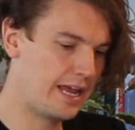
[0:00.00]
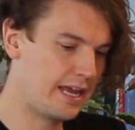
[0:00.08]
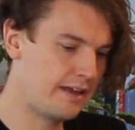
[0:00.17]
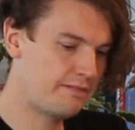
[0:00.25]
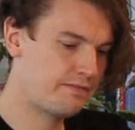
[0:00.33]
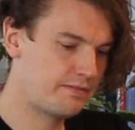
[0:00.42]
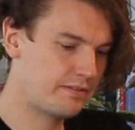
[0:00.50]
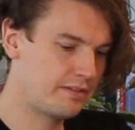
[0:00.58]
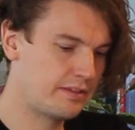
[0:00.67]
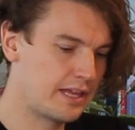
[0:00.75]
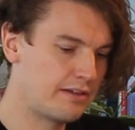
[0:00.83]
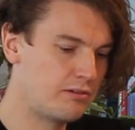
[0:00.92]
If
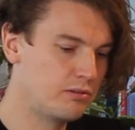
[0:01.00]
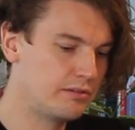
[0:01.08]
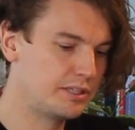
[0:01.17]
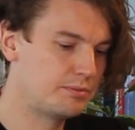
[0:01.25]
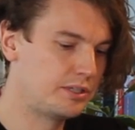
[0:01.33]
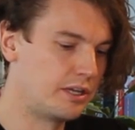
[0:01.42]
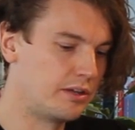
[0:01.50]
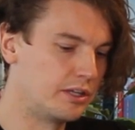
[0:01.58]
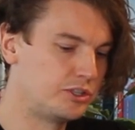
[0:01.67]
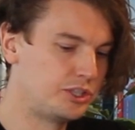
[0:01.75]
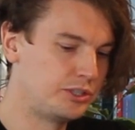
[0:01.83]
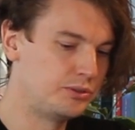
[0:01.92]
there are all of these, you know,
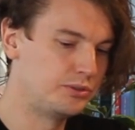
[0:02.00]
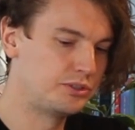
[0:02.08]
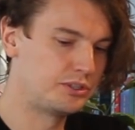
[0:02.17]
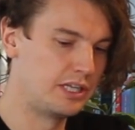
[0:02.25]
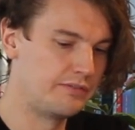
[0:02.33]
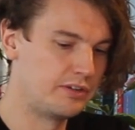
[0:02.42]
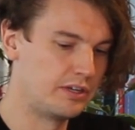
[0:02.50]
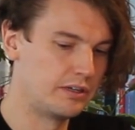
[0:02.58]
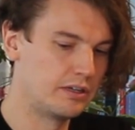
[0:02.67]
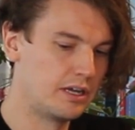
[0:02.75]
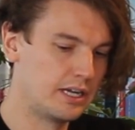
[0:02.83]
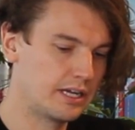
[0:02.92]
that choose to live
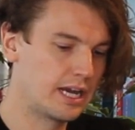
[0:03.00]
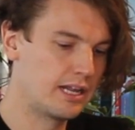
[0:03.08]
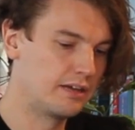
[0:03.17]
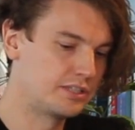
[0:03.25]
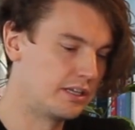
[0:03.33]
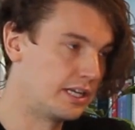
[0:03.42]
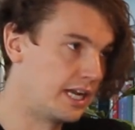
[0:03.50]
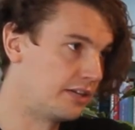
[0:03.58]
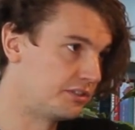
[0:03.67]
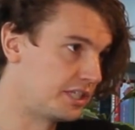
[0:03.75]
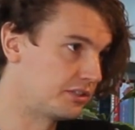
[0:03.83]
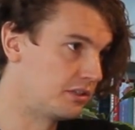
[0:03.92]
in a gay lifestyle and a
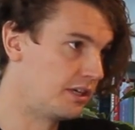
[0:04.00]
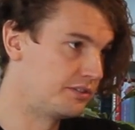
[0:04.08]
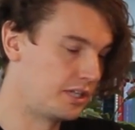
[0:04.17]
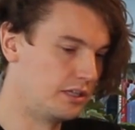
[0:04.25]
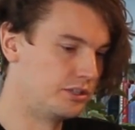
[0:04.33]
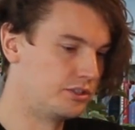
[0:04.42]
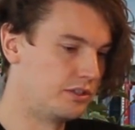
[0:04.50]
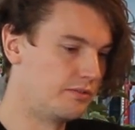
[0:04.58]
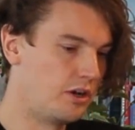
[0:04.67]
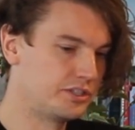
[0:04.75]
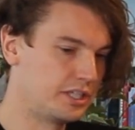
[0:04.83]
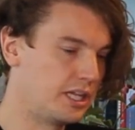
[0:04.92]
heterosexual lifestyle and sort of
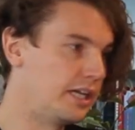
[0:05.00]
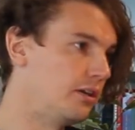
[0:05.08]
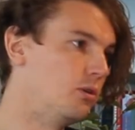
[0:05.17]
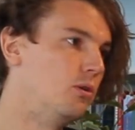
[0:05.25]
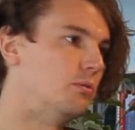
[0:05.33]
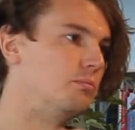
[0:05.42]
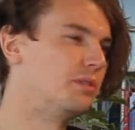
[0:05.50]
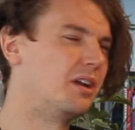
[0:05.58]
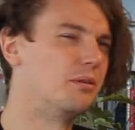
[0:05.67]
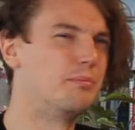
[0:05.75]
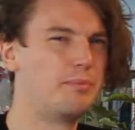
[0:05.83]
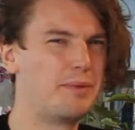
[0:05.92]
oscillate, or, you
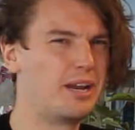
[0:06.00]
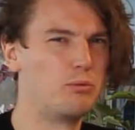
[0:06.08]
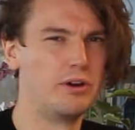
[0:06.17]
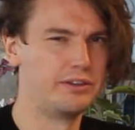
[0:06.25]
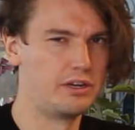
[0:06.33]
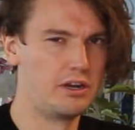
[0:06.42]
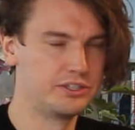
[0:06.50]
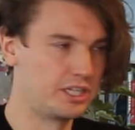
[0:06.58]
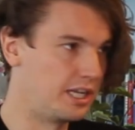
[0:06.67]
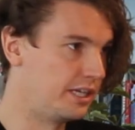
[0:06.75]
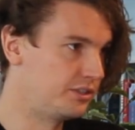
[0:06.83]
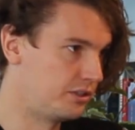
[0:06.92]
know, better word than
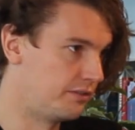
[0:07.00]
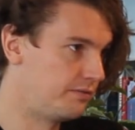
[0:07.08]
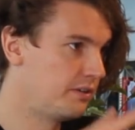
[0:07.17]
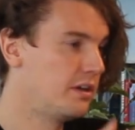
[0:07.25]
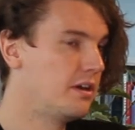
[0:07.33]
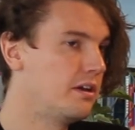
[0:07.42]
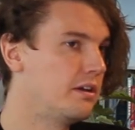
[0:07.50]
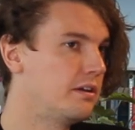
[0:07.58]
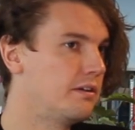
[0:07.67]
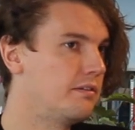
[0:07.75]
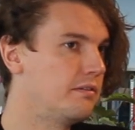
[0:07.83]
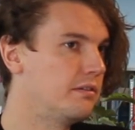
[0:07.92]
oscillate, sort of,
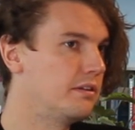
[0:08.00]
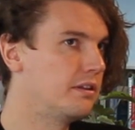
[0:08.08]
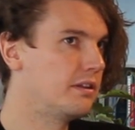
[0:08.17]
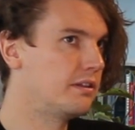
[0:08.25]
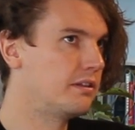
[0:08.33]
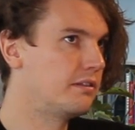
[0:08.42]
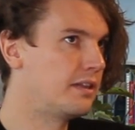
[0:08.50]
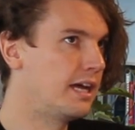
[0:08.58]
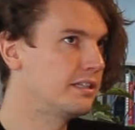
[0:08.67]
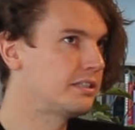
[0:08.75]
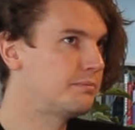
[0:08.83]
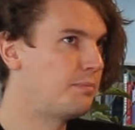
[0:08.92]

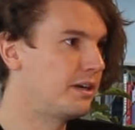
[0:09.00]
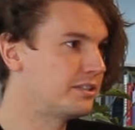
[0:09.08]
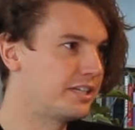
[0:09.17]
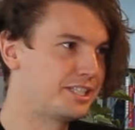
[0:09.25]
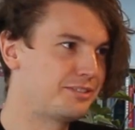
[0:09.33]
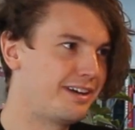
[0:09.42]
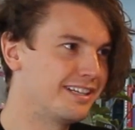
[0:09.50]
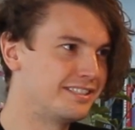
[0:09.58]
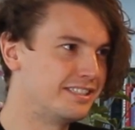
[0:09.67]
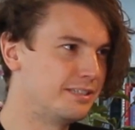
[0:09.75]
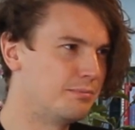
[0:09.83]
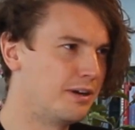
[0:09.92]
that's
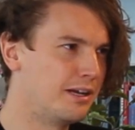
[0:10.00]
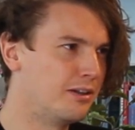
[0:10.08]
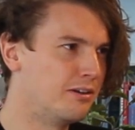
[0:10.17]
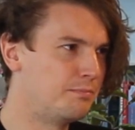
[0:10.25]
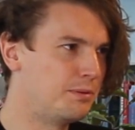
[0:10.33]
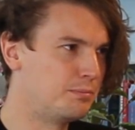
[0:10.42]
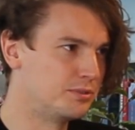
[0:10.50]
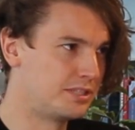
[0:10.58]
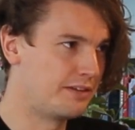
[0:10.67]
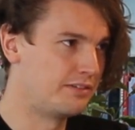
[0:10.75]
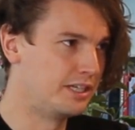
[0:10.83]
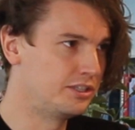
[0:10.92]
bisexuality by a lot of people's
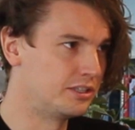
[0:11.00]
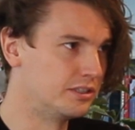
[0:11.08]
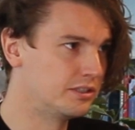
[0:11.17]
definitions.